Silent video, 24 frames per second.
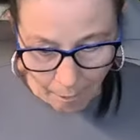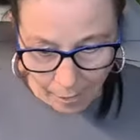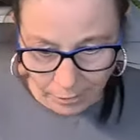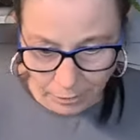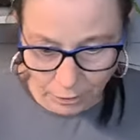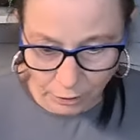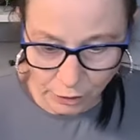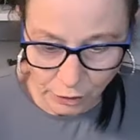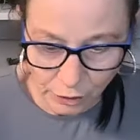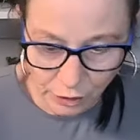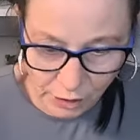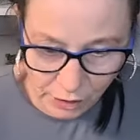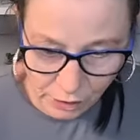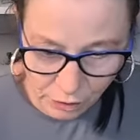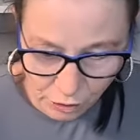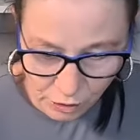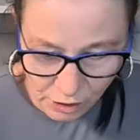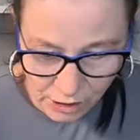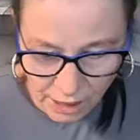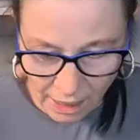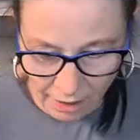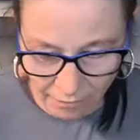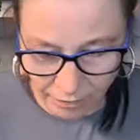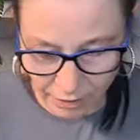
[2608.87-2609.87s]
Or you can
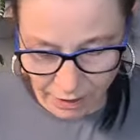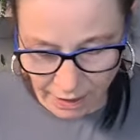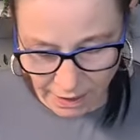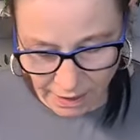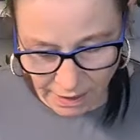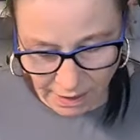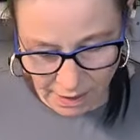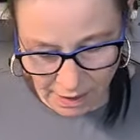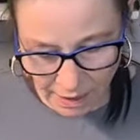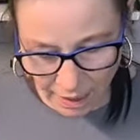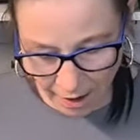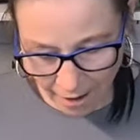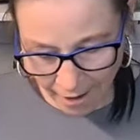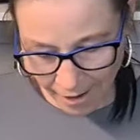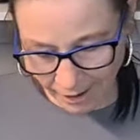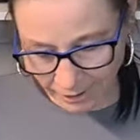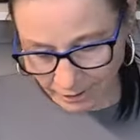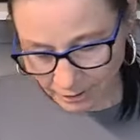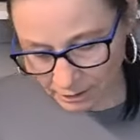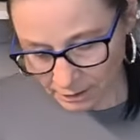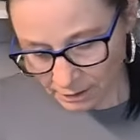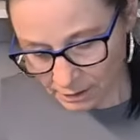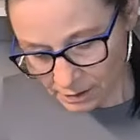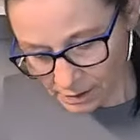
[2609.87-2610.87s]
just have it
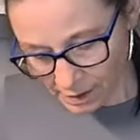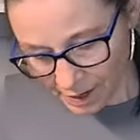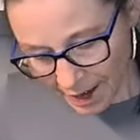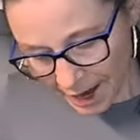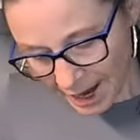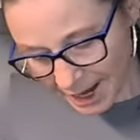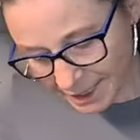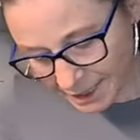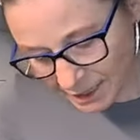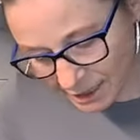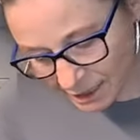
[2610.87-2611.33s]
in